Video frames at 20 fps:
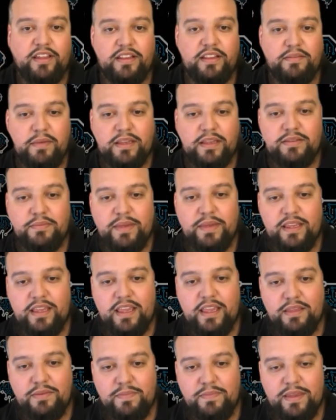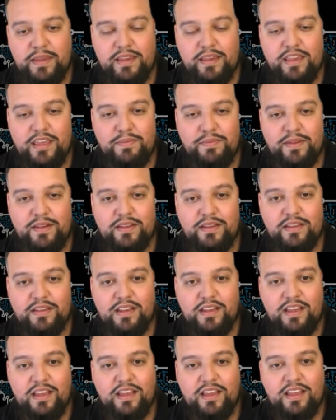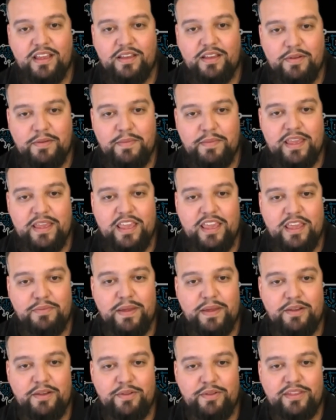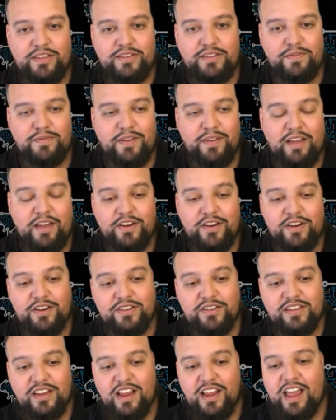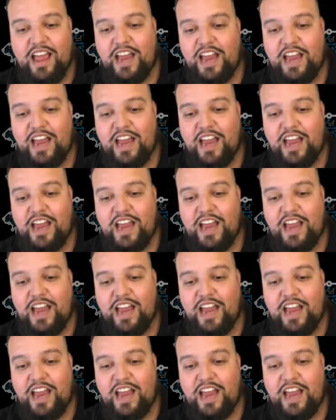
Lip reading: It makes me and Keith been with this for 5 years.